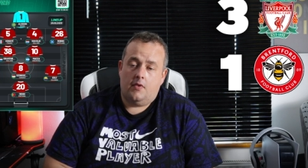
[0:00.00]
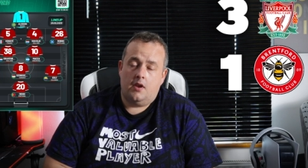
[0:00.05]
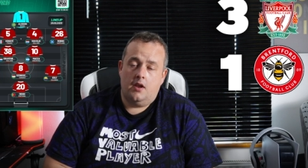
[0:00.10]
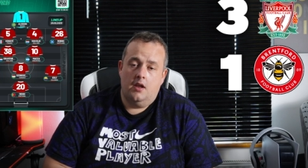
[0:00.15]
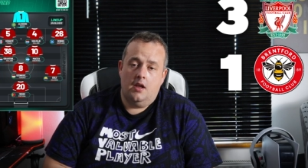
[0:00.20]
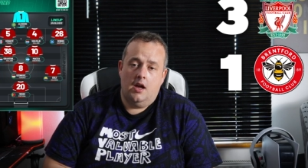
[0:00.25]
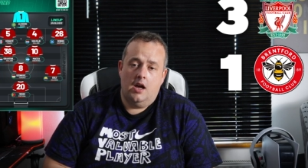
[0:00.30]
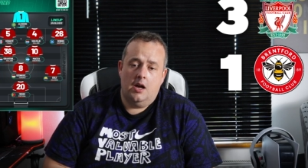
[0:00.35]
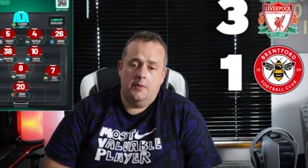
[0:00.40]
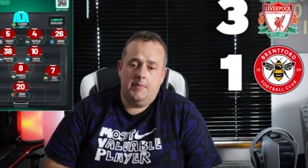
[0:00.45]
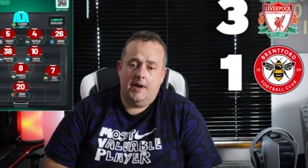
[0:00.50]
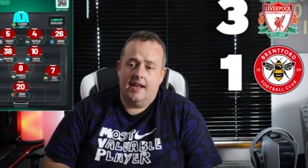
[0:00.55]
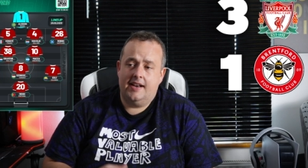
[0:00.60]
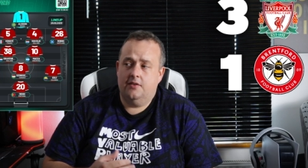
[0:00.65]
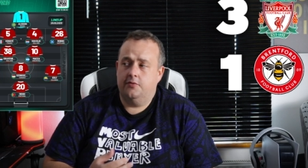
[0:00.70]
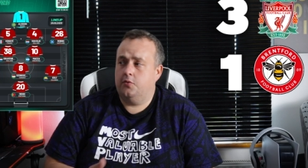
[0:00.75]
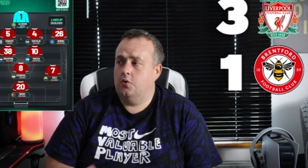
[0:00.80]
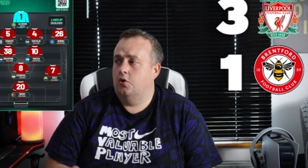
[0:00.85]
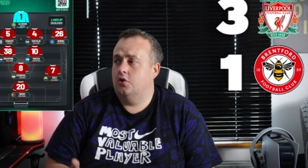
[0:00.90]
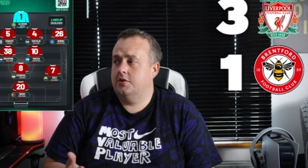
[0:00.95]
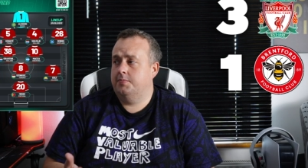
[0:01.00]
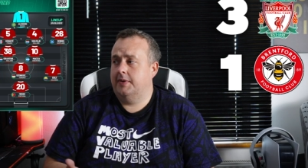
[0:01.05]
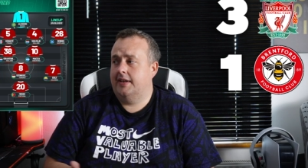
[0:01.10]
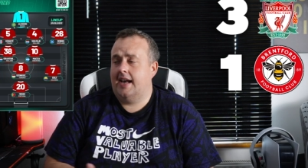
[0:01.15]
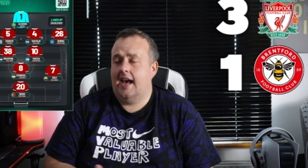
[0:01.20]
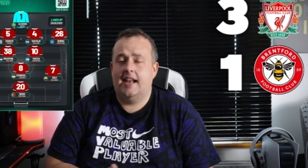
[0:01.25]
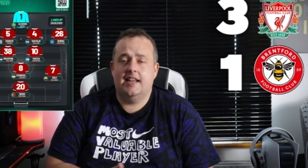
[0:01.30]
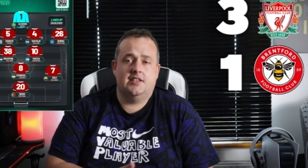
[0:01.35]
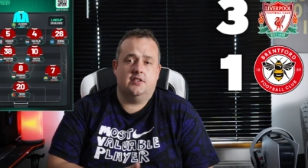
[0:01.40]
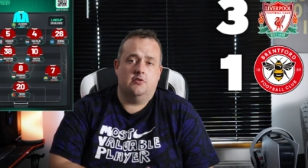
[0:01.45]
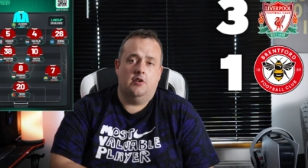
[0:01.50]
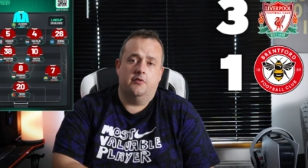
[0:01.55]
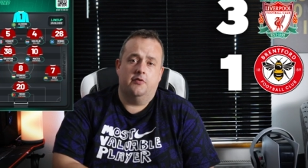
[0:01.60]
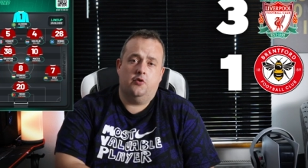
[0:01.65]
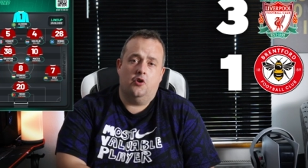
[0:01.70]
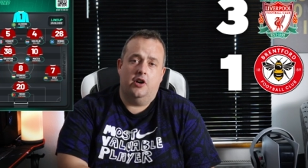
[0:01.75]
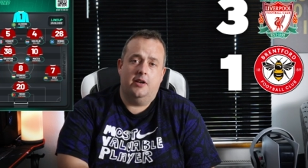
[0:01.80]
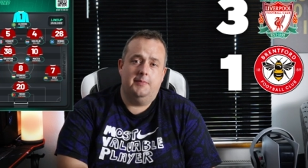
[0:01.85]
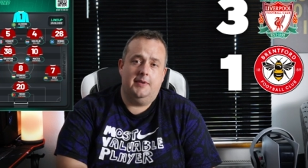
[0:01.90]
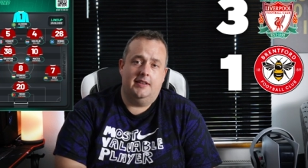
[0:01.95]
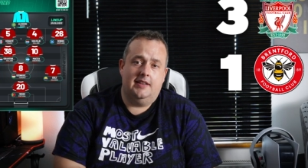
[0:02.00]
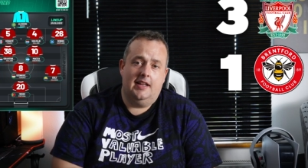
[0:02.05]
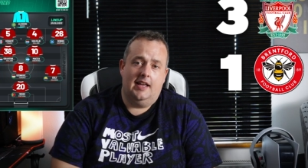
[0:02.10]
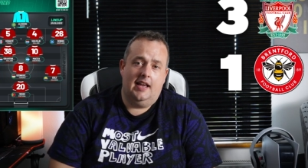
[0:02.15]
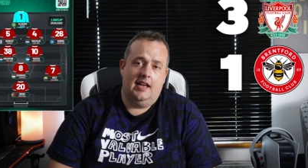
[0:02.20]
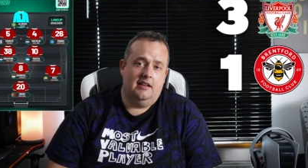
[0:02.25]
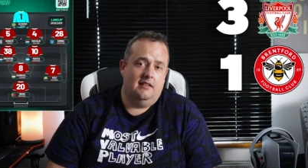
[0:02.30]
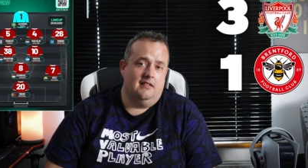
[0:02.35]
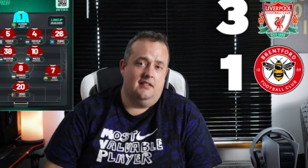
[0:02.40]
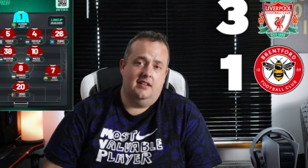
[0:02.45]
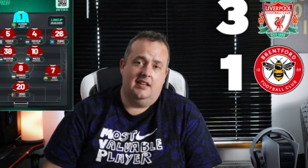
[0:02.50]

Um, and of course, Mac Allister, I've got him in there.